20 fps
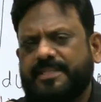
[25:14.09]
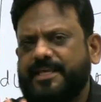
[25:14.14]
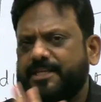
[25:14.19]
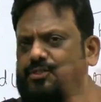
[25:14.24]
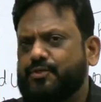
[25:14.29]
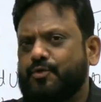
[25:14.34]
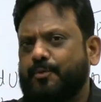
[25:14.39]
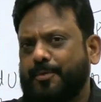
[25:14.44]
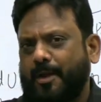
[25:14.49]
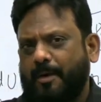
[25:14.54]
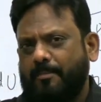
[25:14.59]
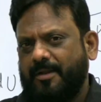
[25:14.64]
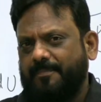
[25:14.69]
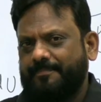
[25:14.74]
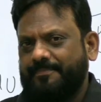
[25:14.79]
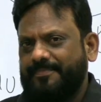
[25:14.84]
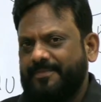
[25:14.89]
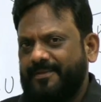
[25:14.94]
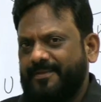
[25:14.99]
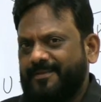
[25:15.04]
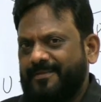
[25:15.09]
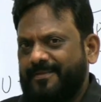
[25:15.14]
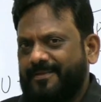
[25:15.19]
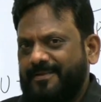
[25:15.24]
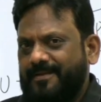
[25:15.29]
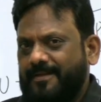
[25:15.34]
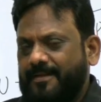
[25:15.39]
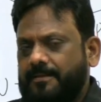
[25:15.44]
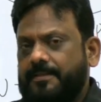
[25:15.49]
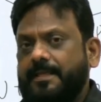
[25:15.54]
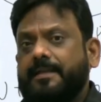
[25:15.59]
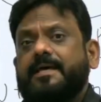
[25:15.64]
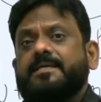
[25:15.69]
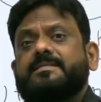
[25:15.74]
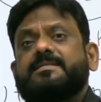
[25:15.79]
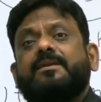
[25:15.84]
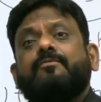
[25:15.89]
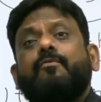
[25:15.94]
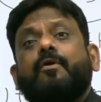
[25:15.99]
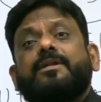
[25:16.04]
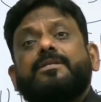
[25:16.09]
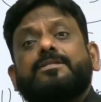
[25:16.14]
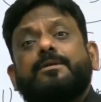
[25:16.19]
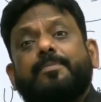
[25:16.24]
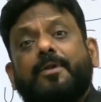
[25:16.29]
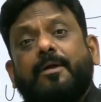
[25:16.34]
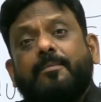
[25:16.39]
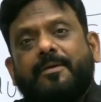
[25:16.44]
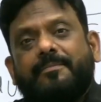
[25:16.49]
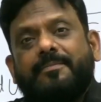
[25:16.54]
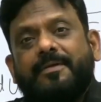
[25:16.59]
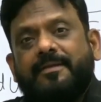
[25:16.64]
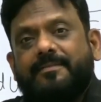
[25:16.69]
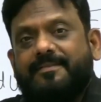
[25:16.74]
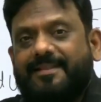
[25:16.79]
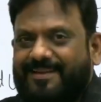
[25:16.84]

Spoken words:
There is no problem. Then I said, what is the problem?